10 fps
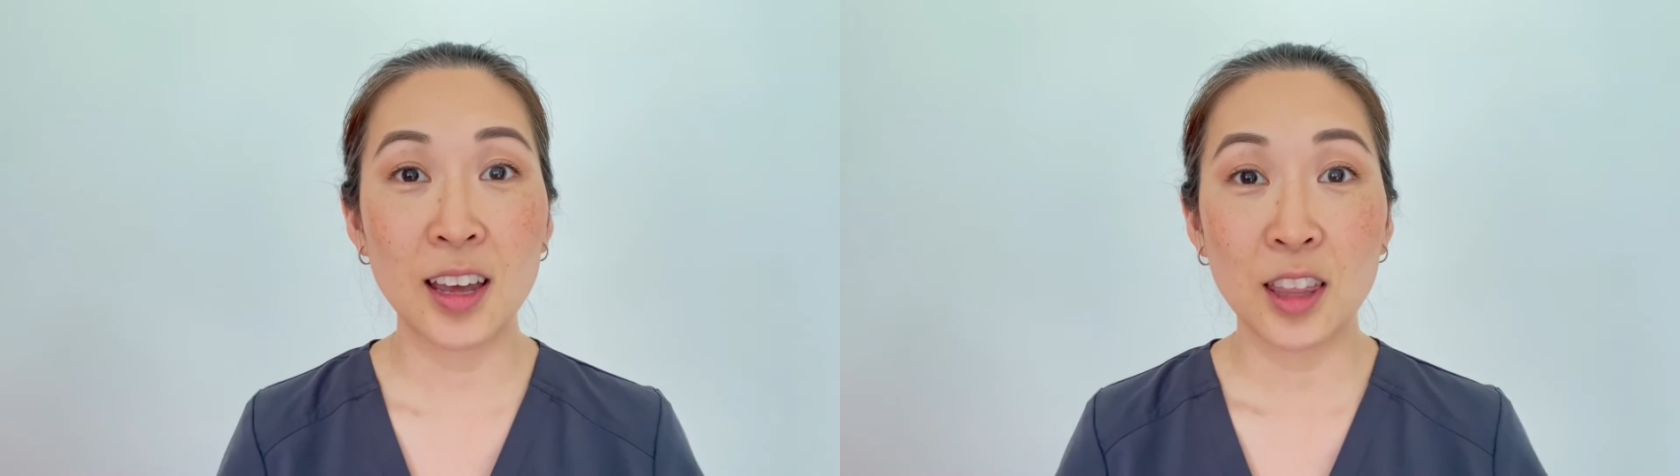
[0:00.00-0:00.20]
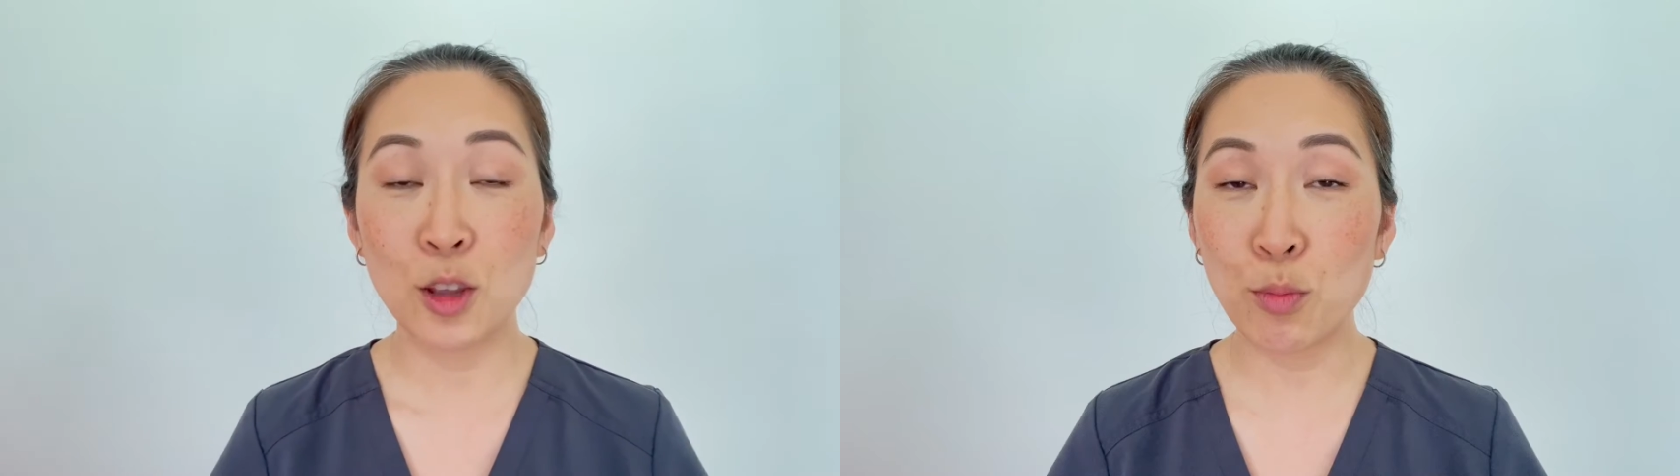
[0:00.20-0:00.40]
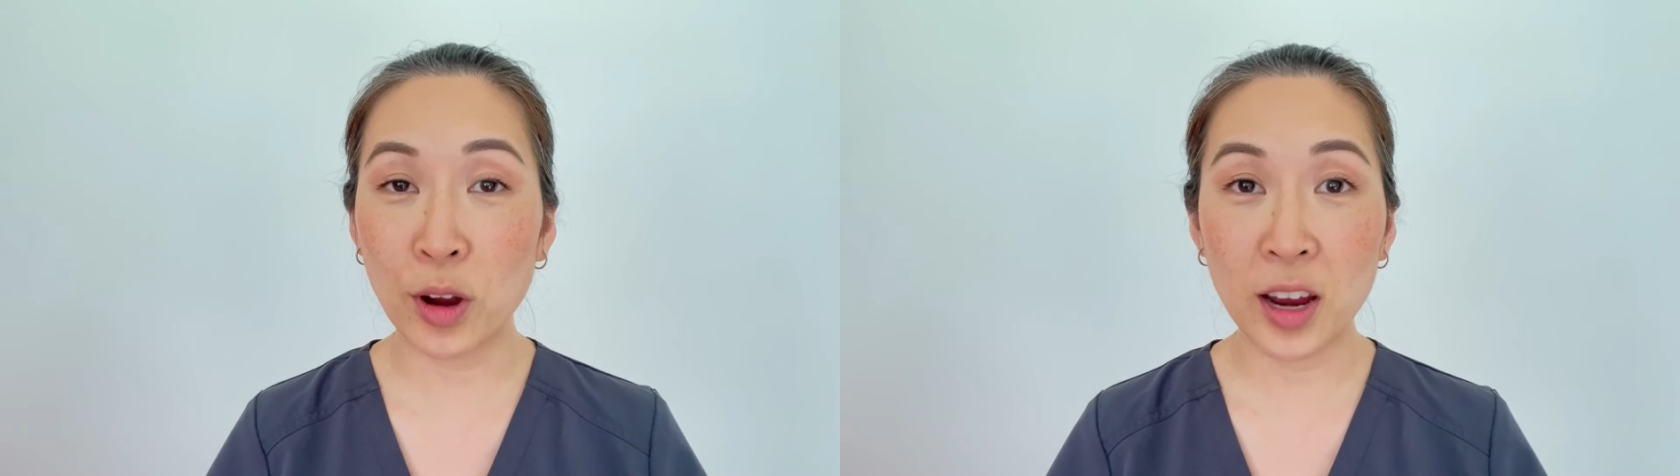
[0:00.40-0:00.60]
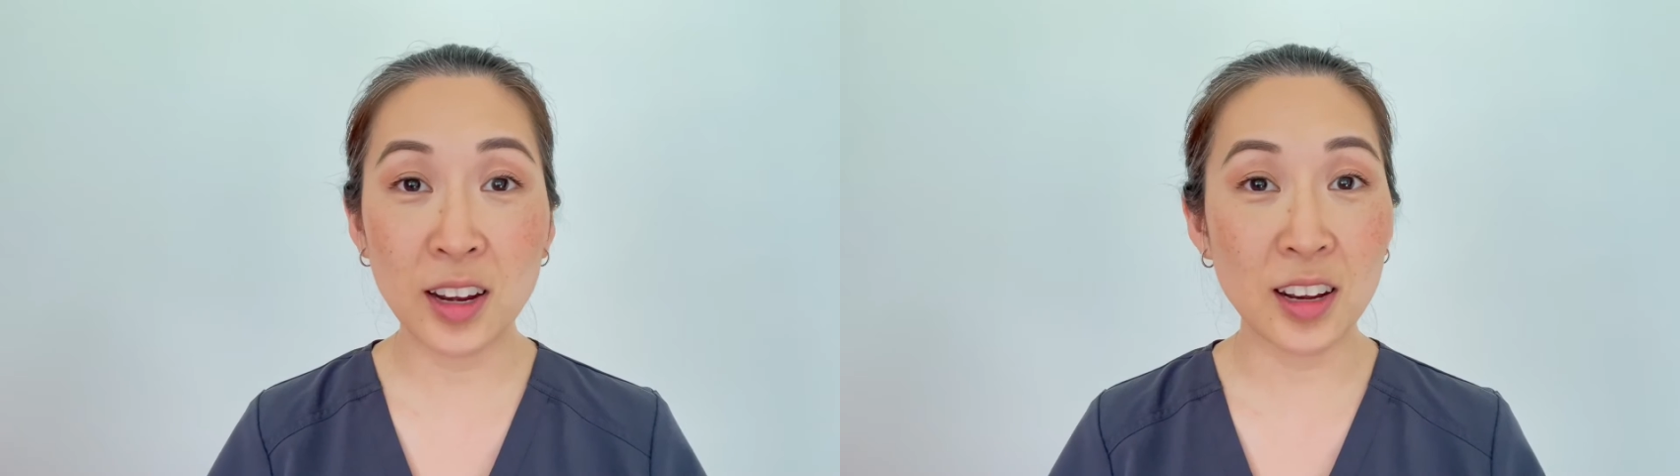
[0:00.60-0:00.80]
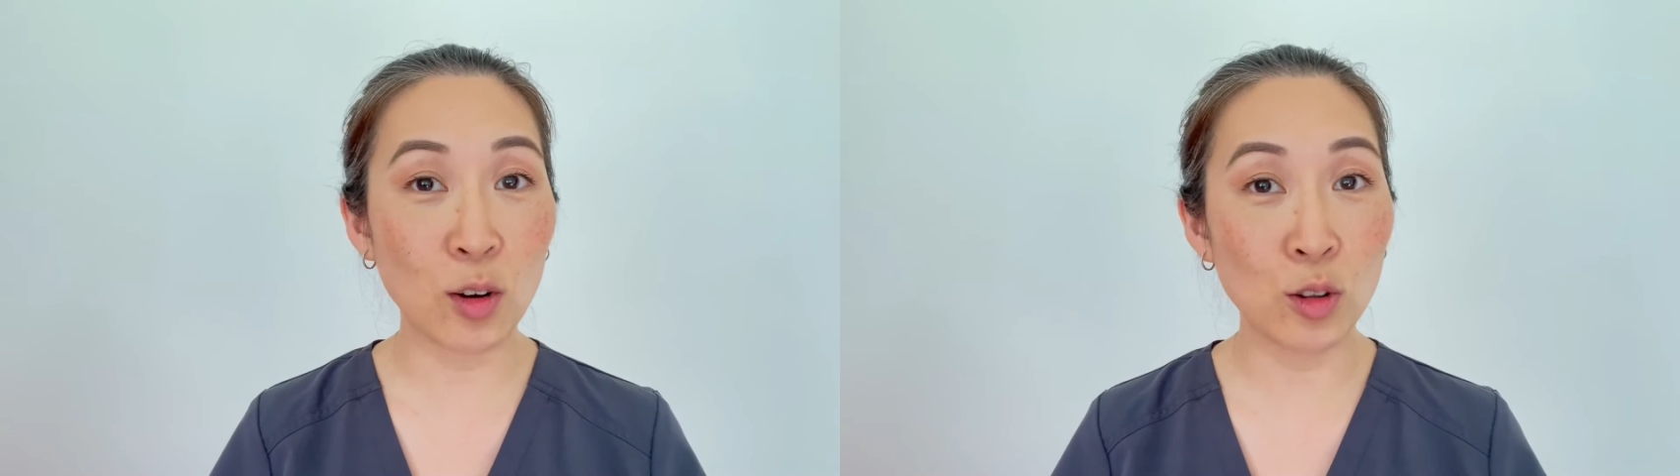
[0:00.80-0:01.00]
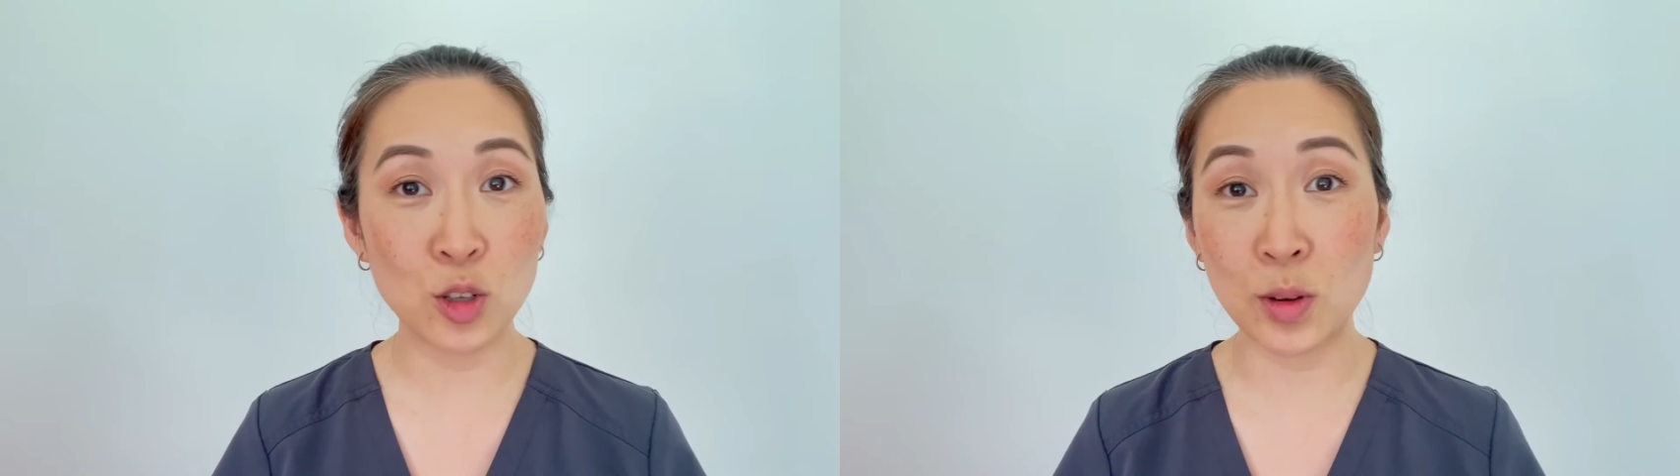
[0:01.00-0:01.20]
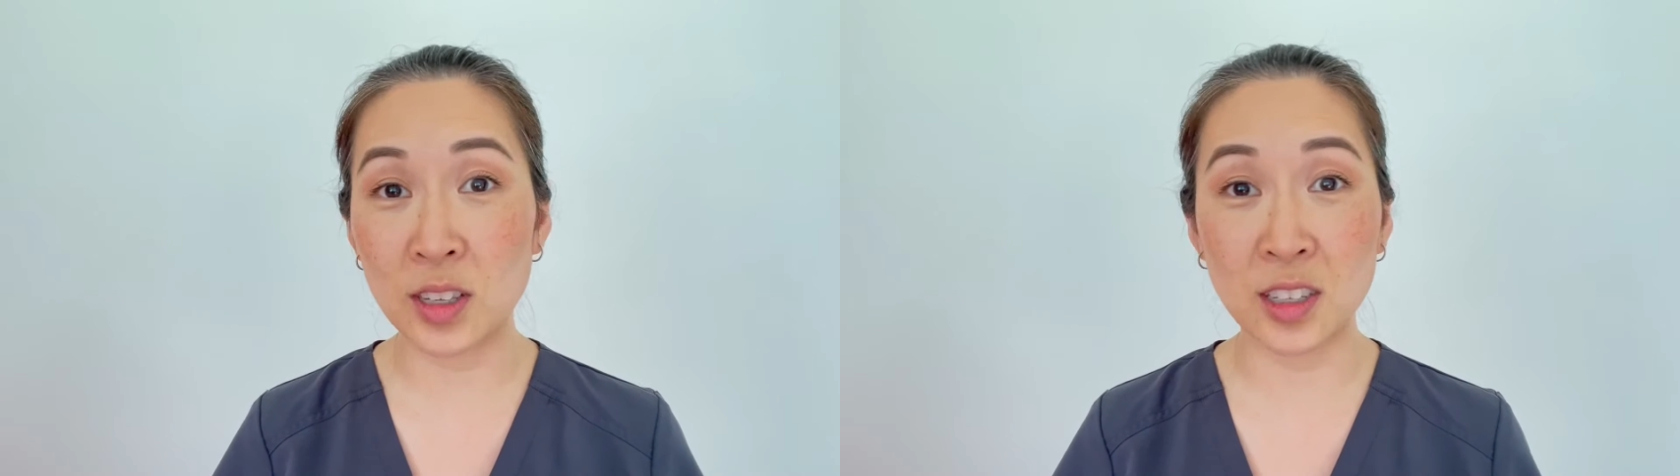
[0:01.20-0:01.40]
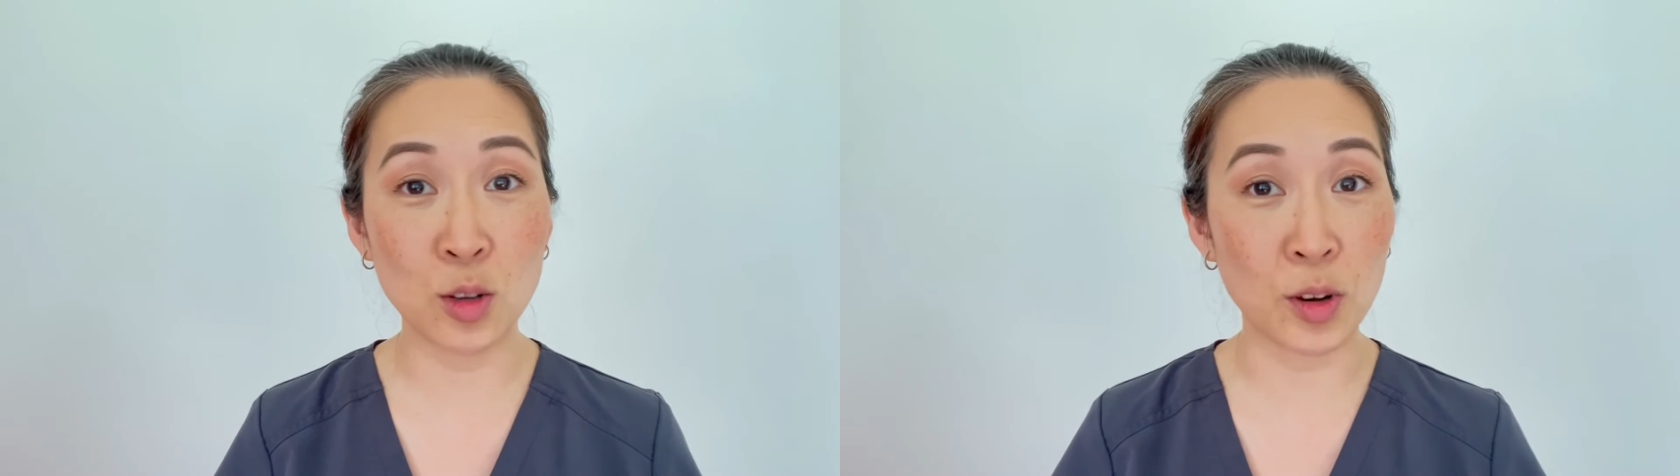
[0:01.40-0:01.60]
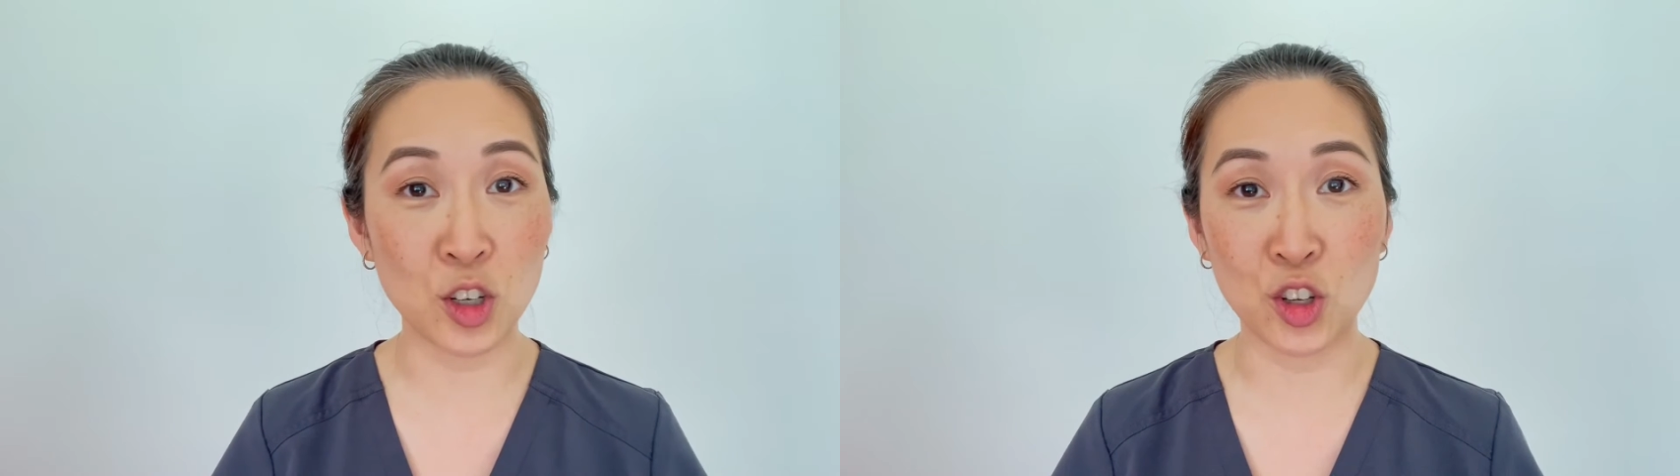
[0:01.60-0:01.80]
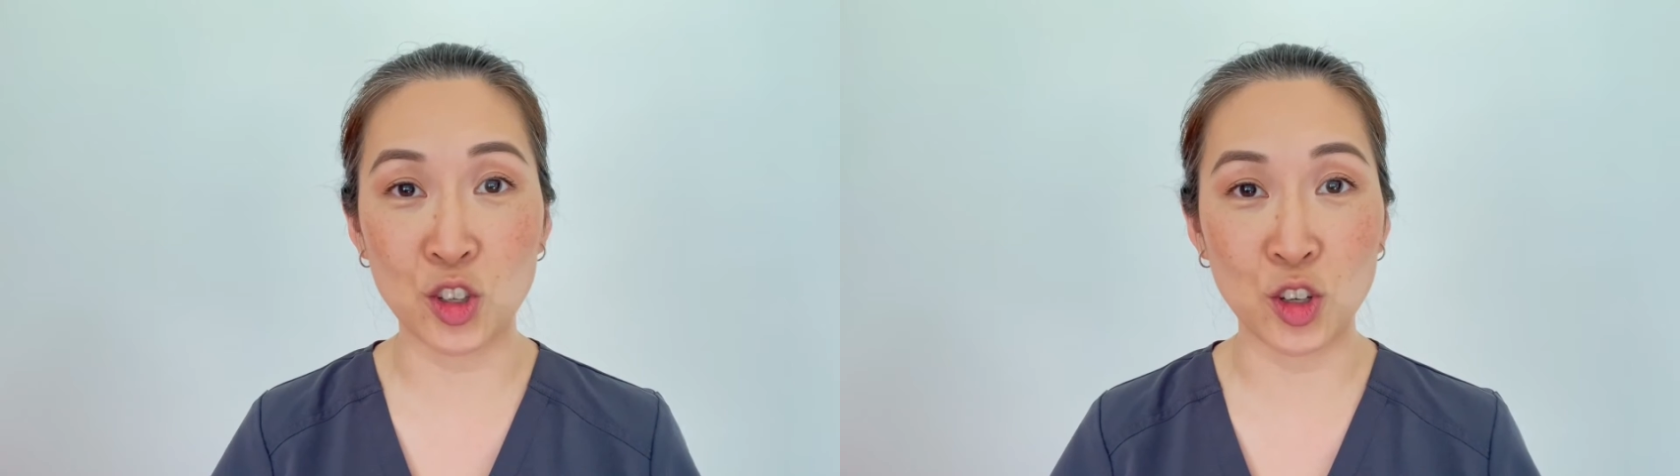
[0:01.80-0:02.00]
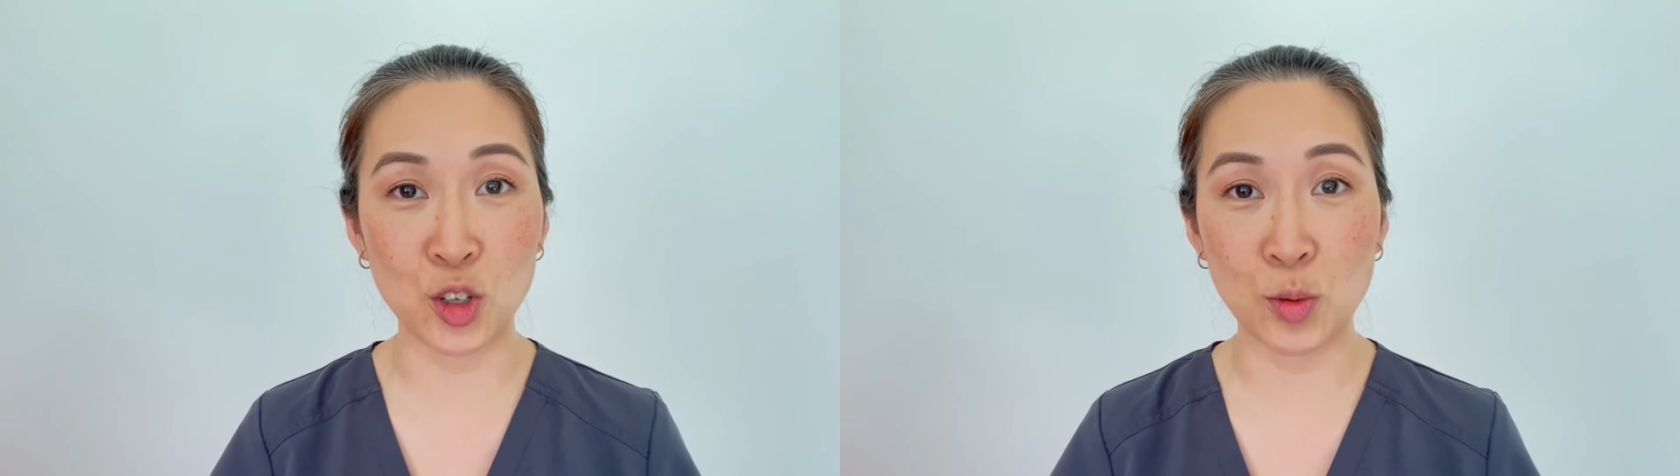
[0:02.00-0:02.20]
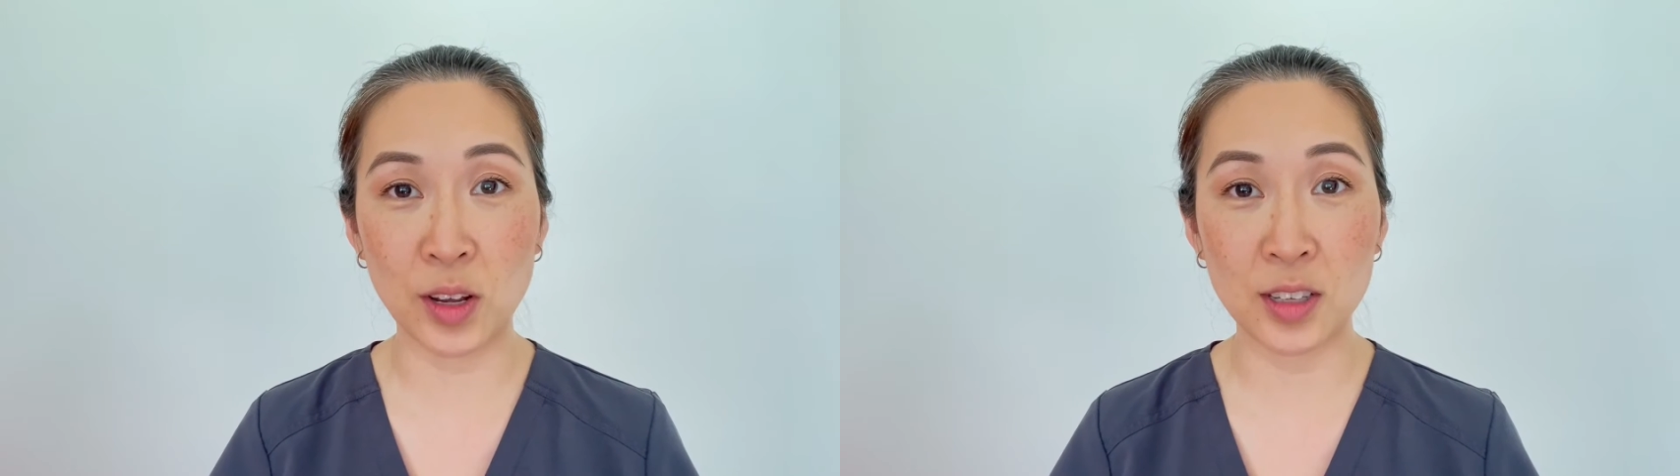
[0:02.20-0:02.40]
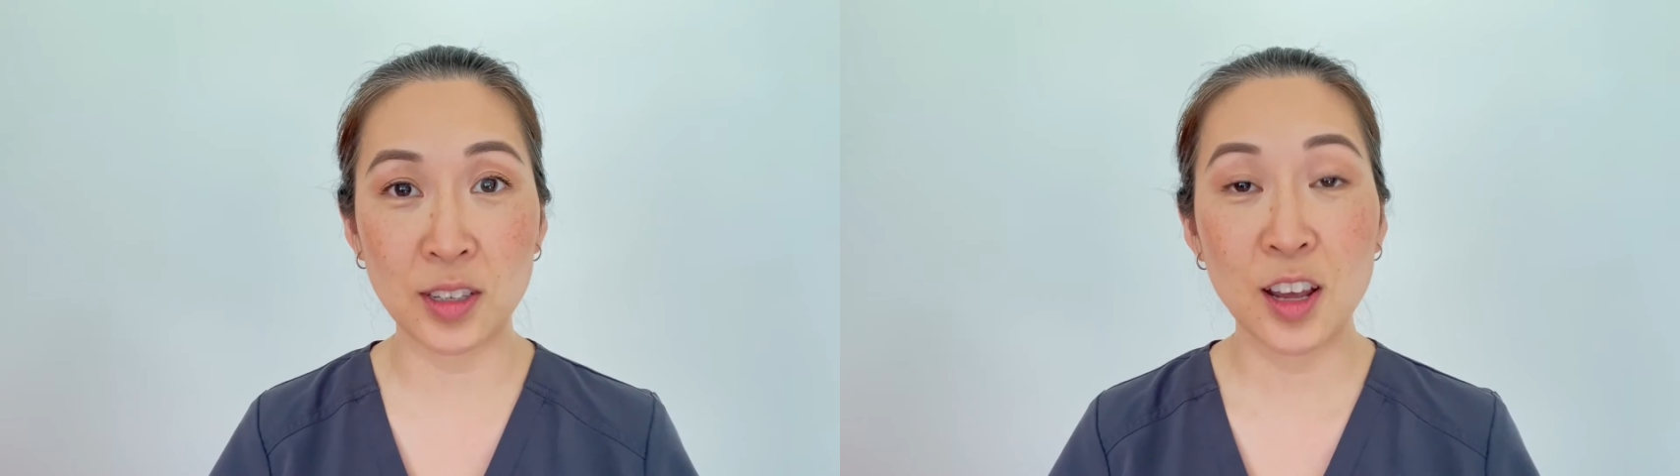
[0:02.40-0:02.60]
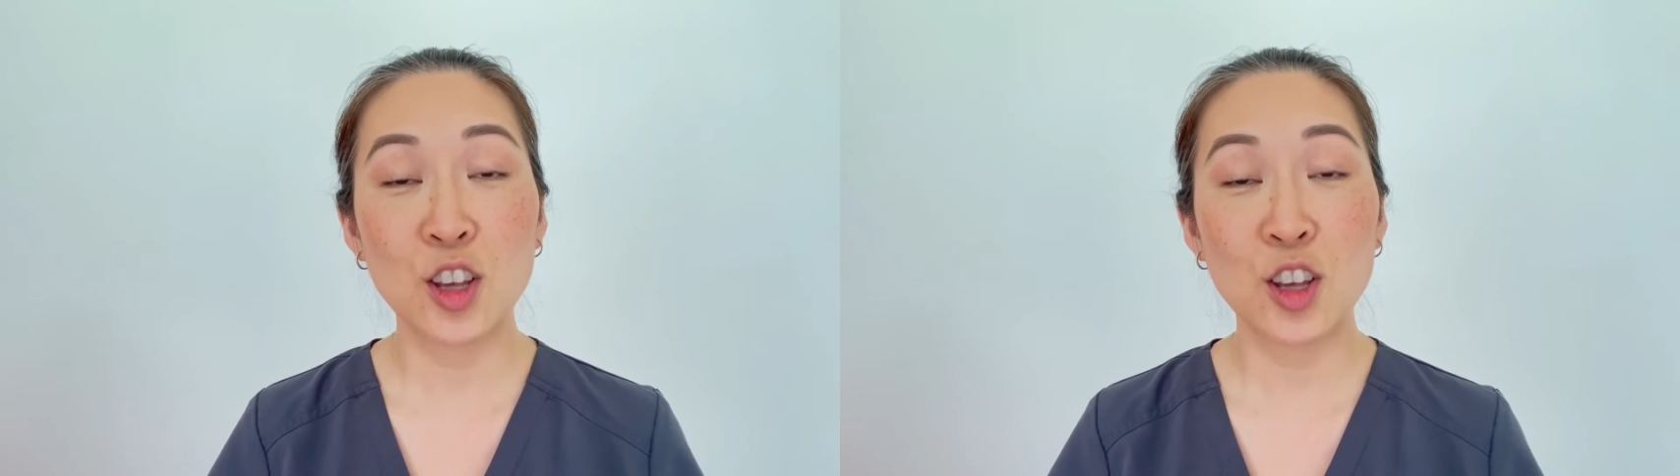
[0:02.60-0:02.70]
The brand also isn't so much a concern to us,